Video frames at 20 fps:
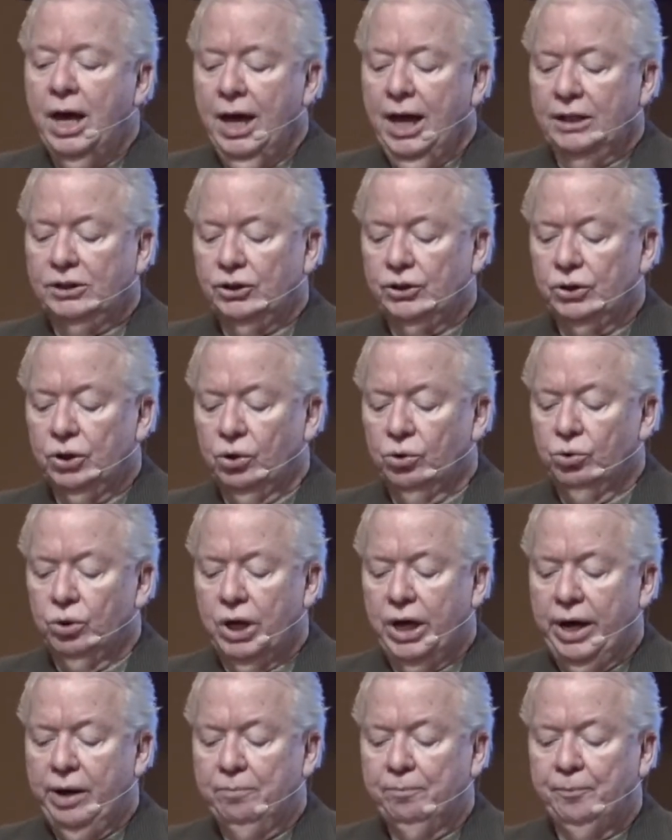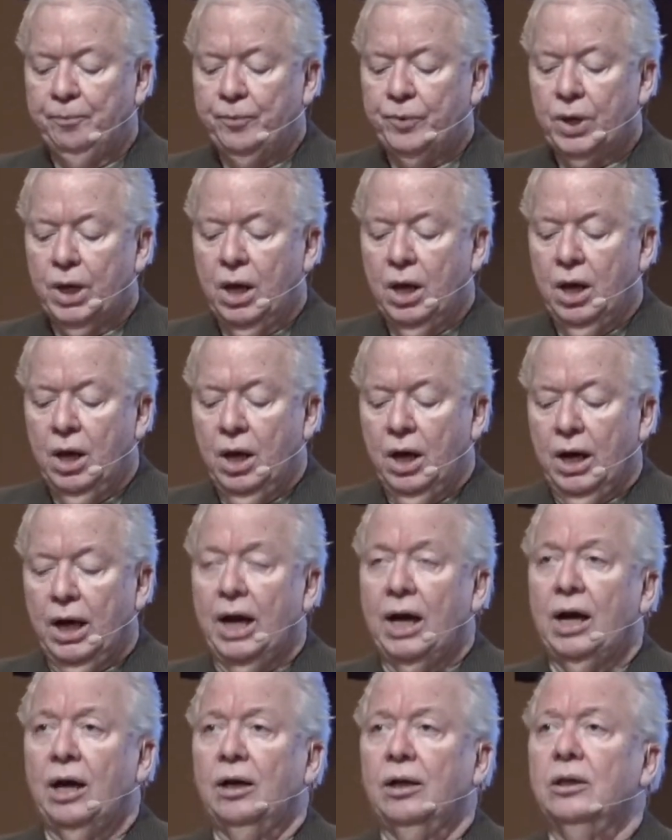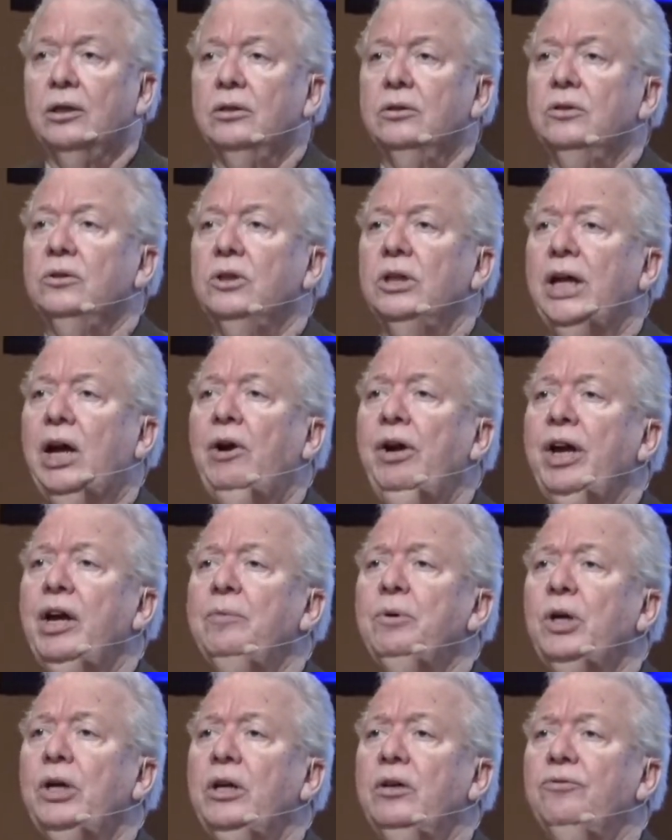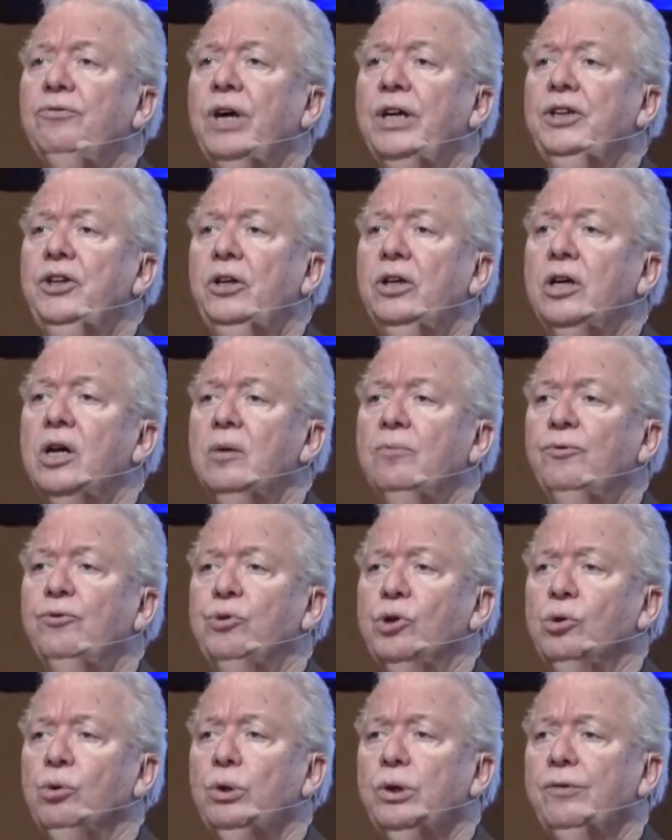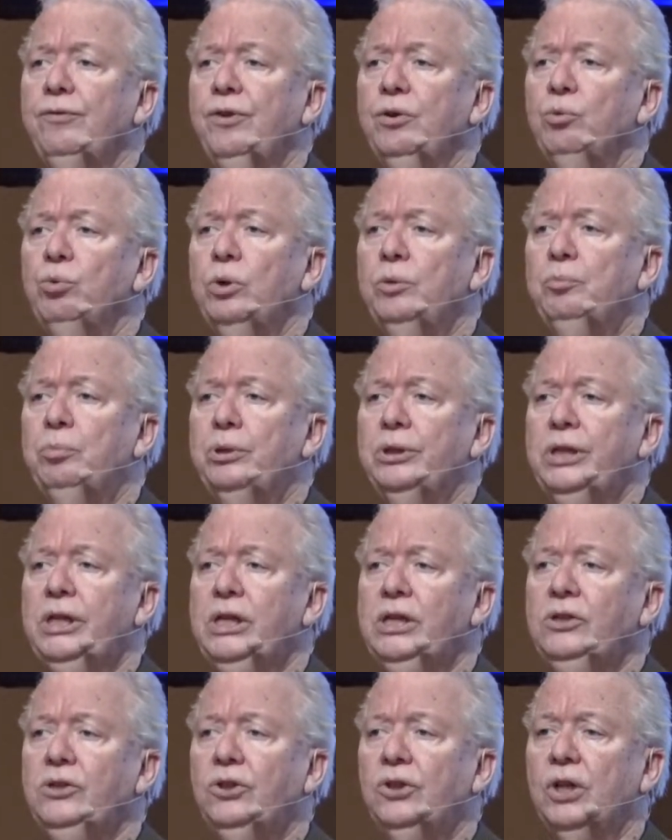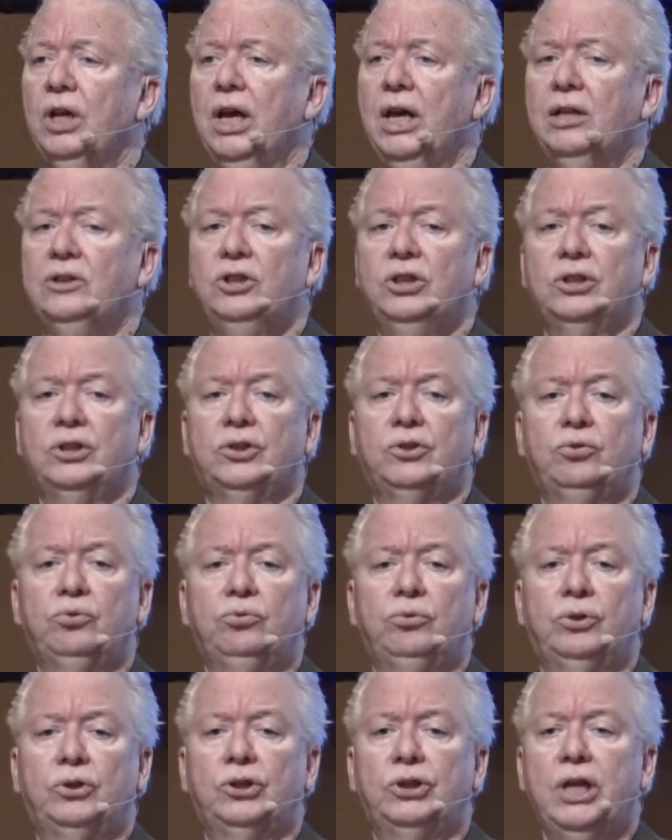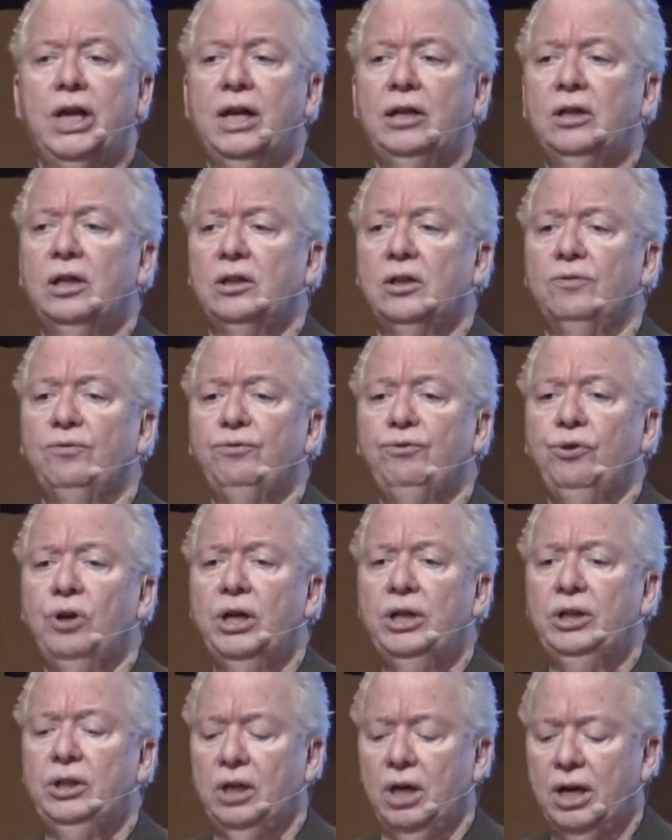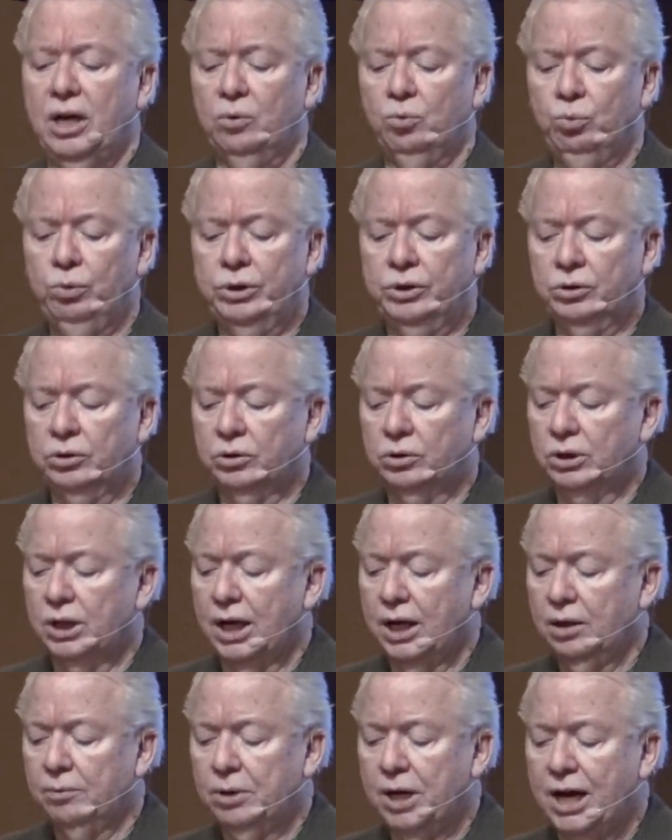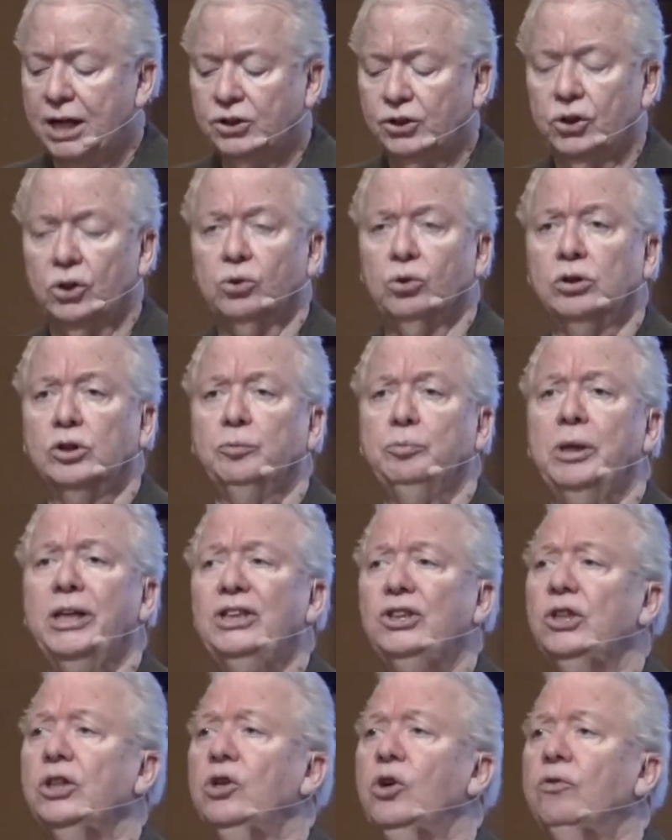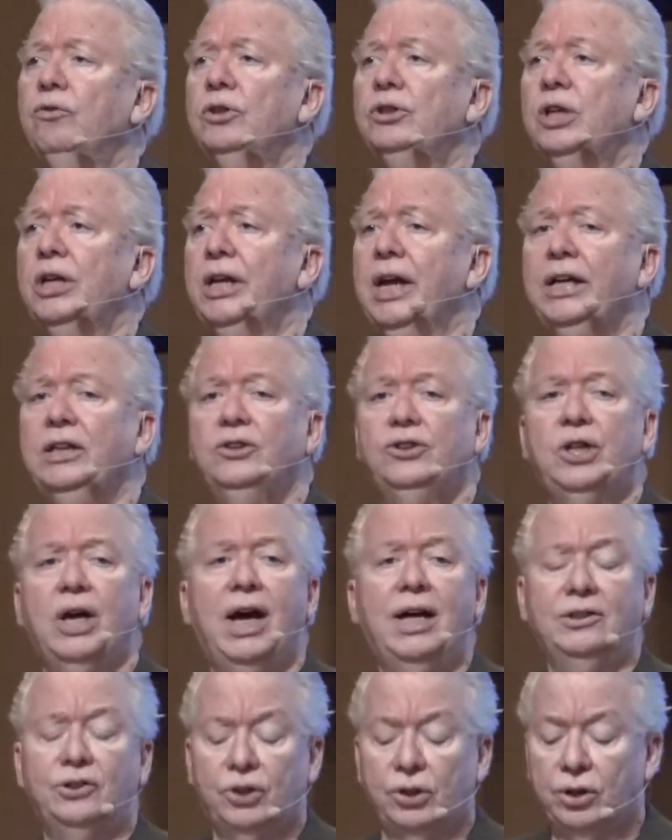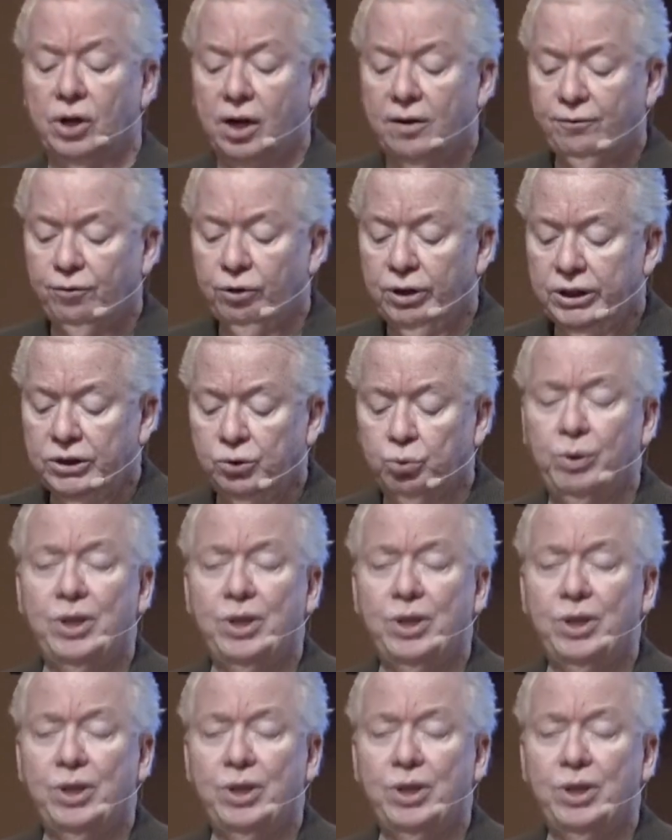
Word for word: And so, um, uh, Larry, I'm going to invite you to come forward, if you would please, and just stand at the front, and we'll ask the Lord's blessing over today's tithes and offerings.